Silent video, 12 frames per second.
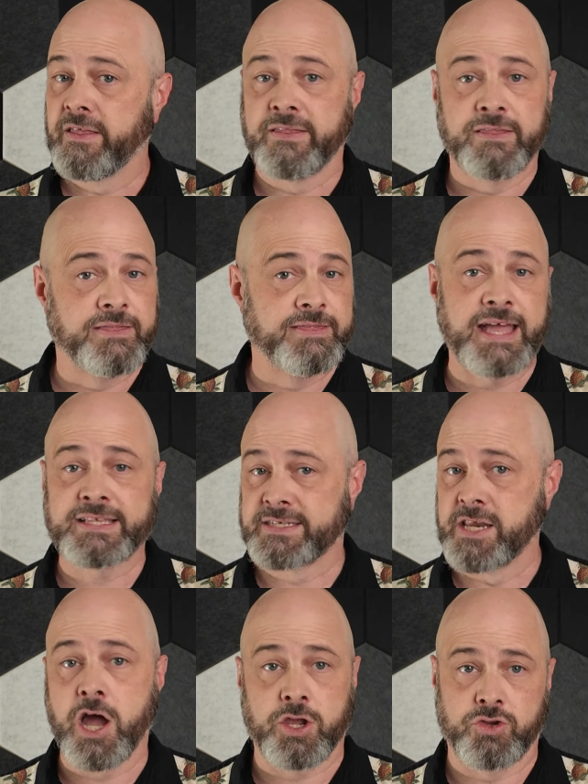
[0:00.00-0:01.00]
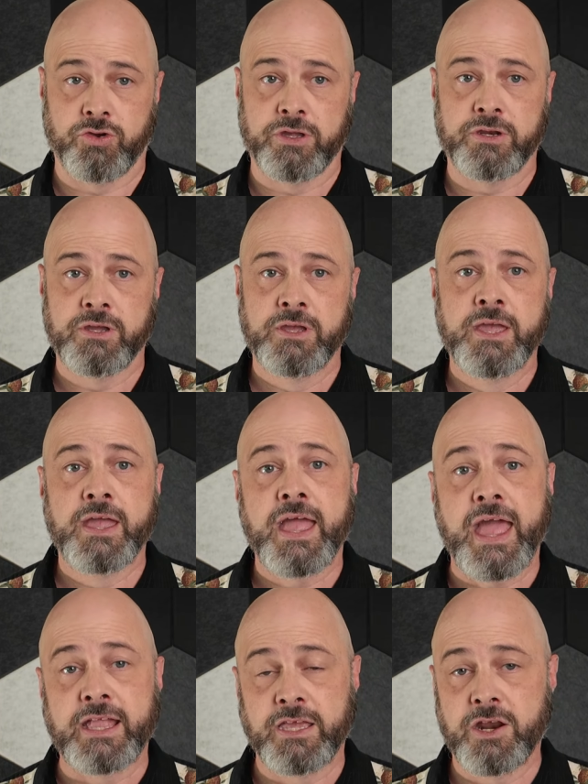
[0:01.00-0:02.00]
That's not good.
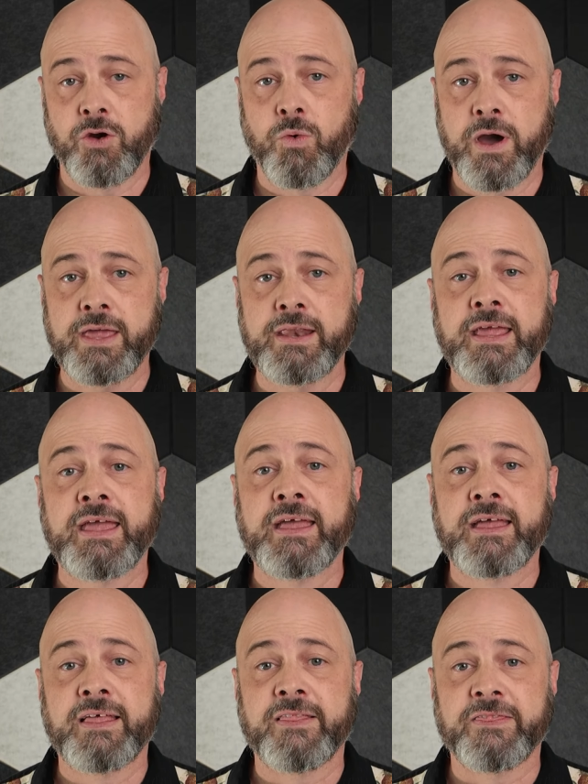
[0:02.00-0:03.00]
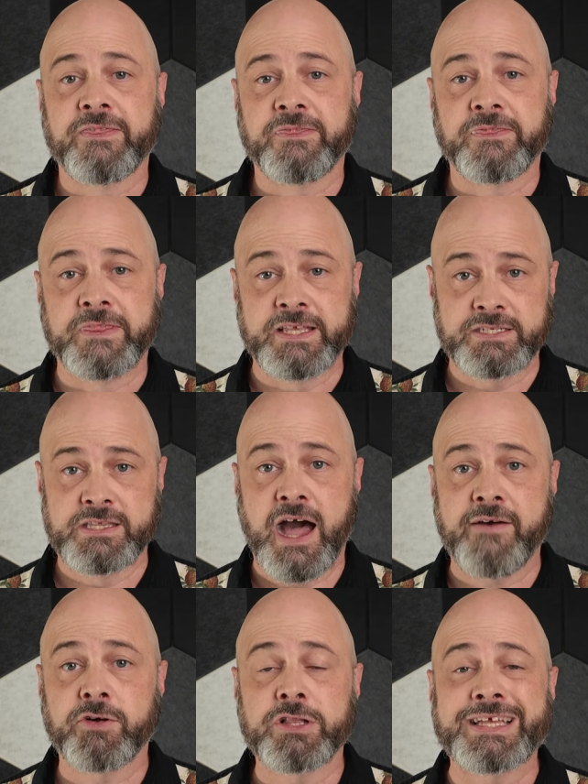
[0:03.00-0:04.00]
And you know what? This
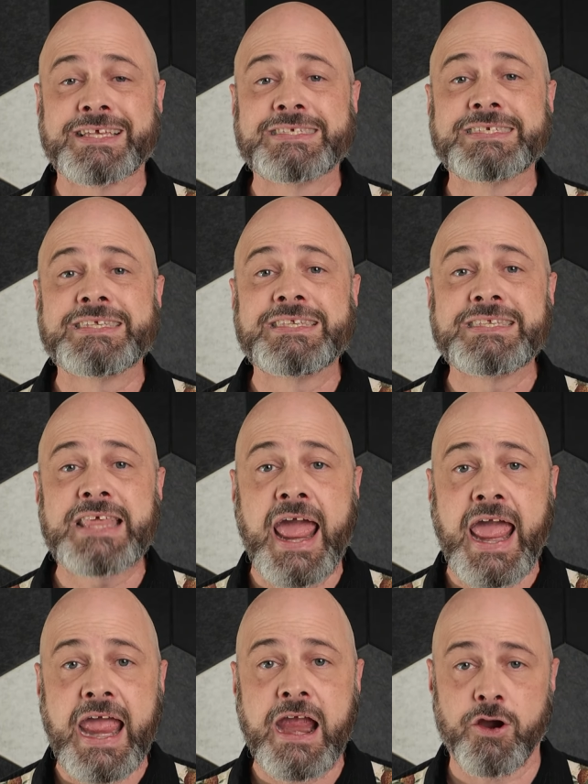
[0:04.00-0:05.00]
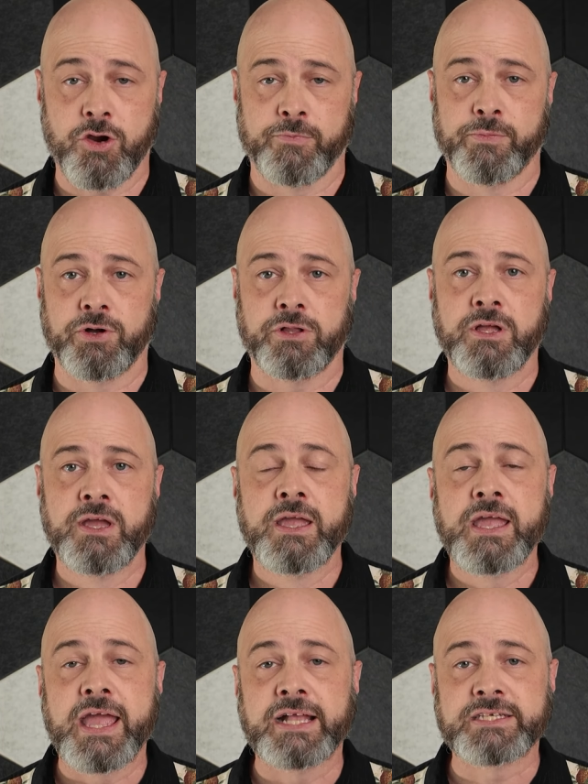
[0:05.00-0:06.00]
novel is terrible.
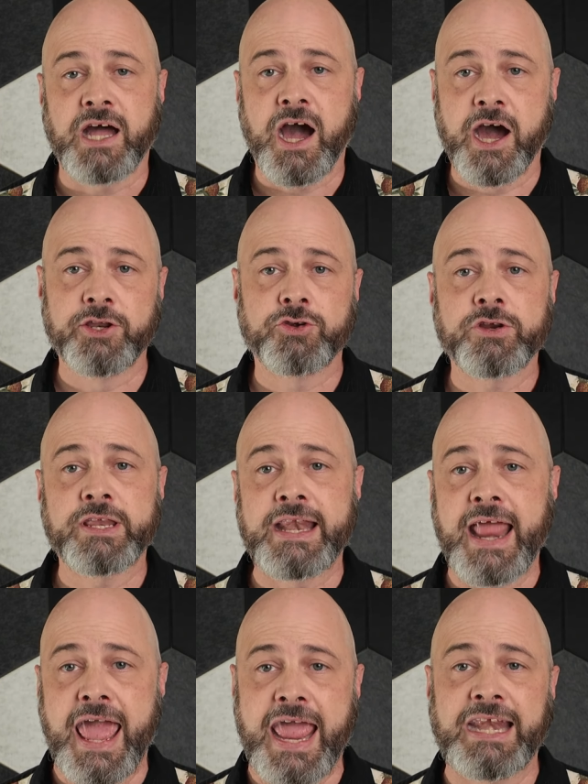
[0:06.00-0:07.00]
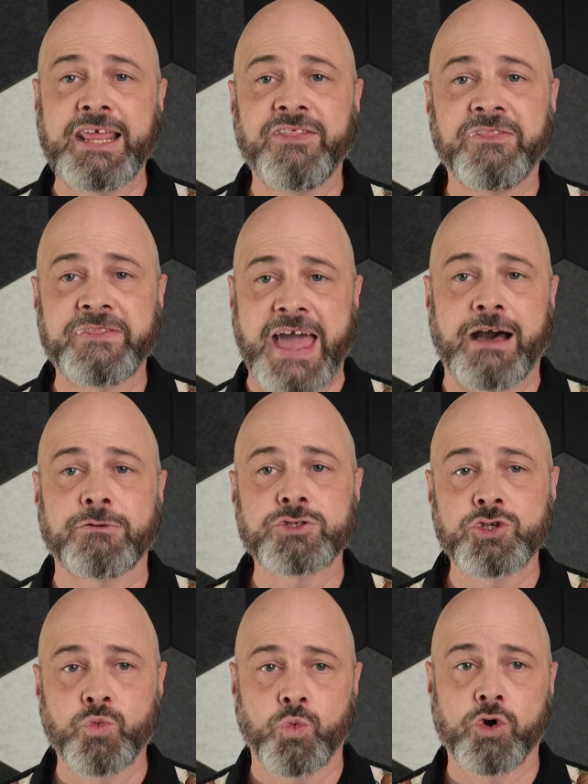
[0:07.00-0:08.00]
It's a
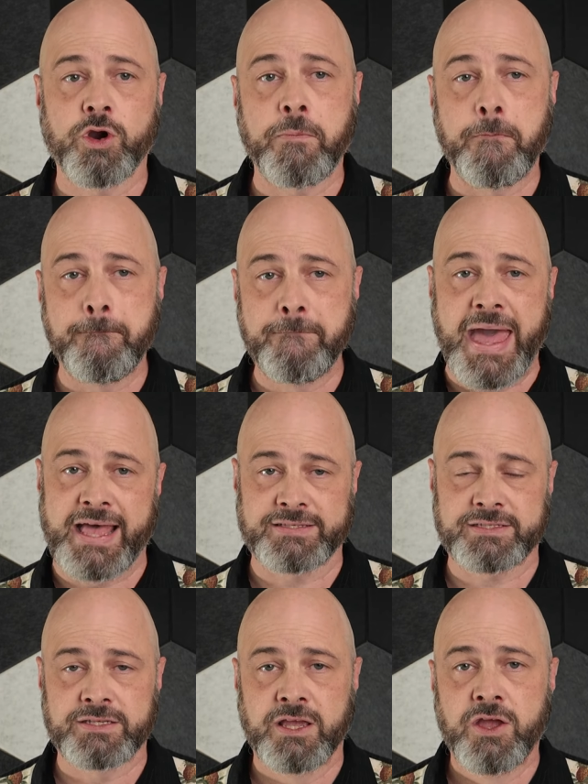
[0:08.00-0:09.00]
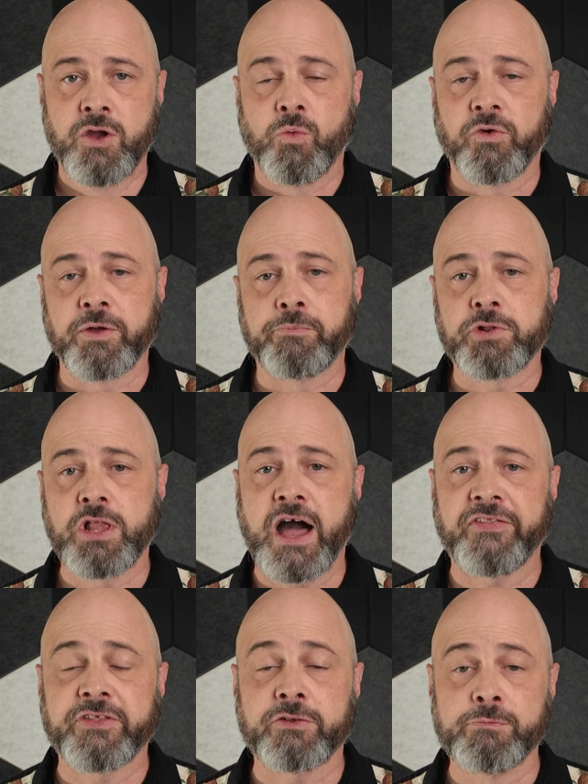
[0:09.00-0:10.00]
180,000 word mess with a
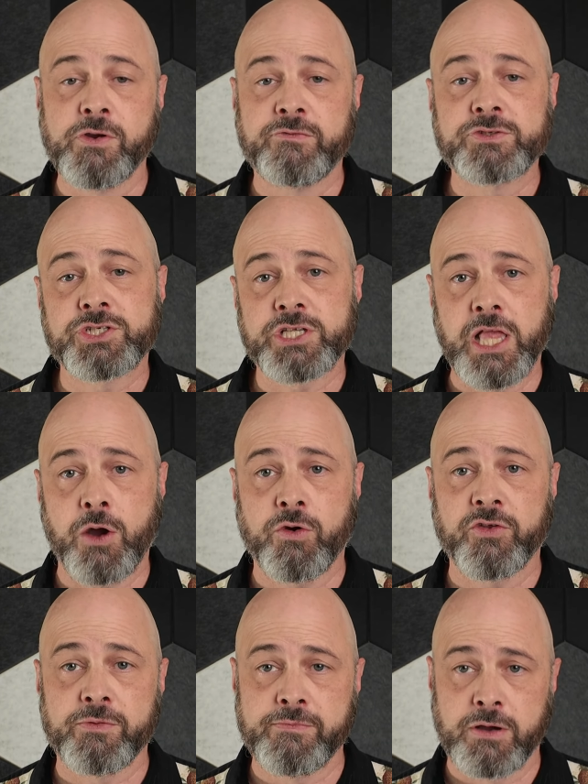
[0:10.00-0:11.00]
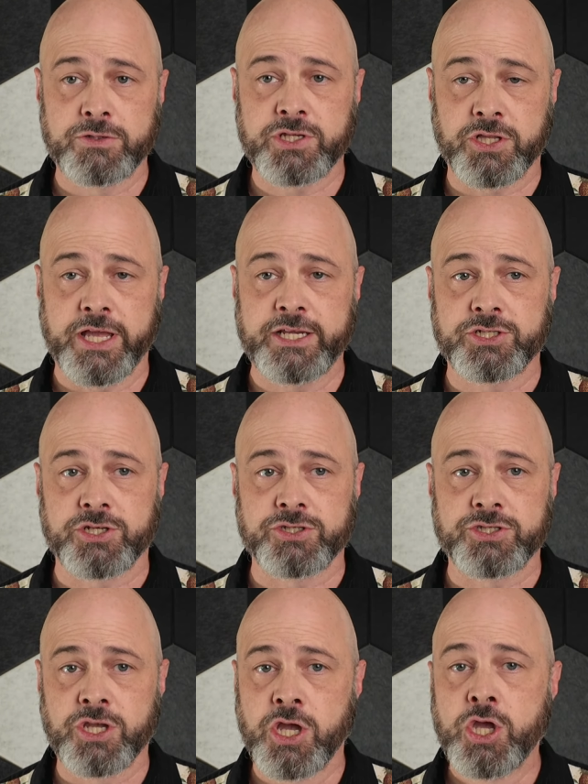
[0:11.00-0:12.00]
plot that moves slower than most
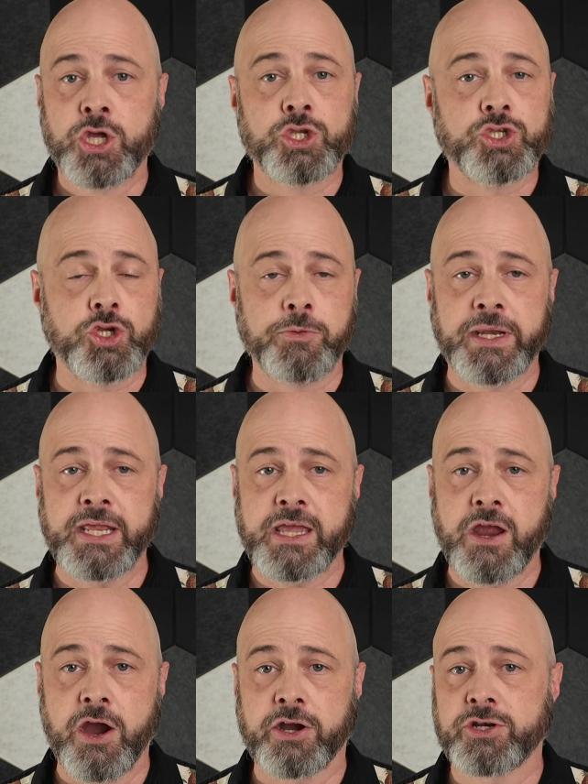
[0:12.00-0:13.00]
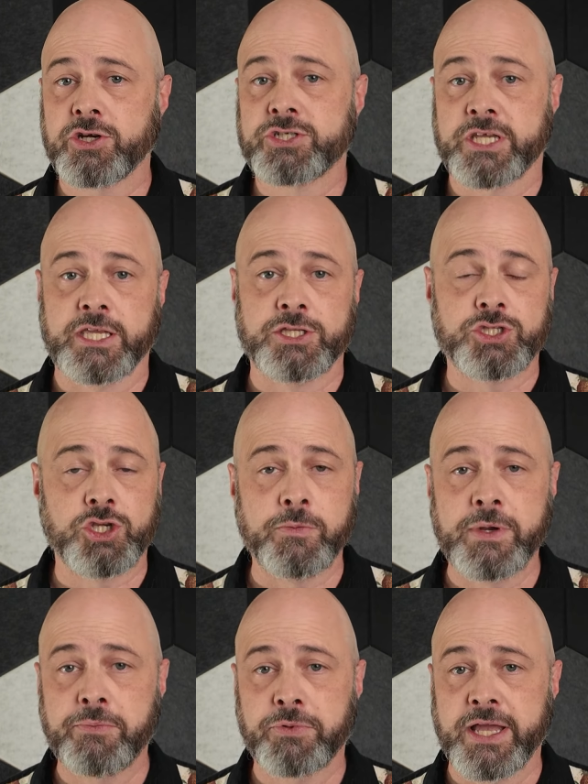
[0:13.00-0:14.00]
glaciers. Too many characters in too
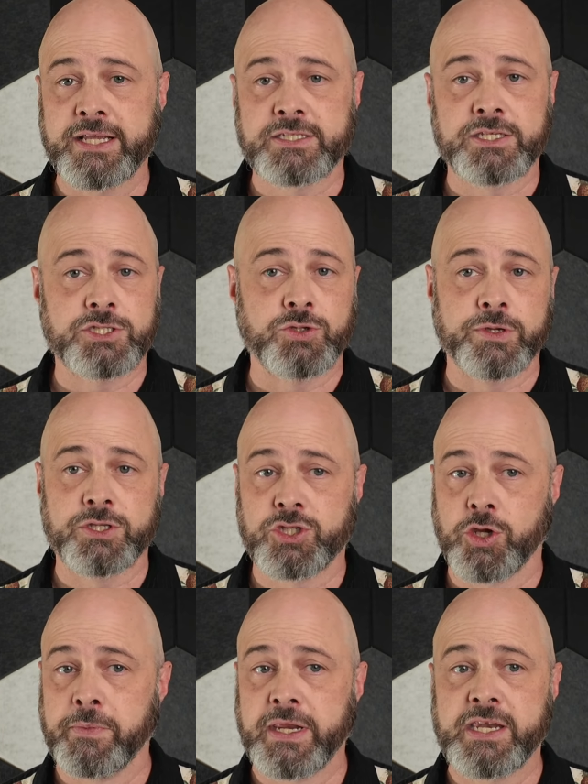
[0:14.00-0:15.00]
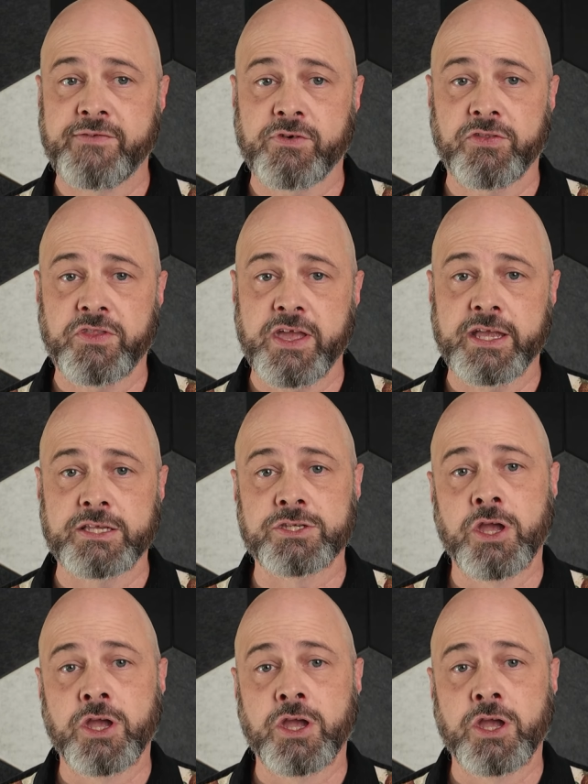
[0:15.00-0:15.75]
many places doing too many different things,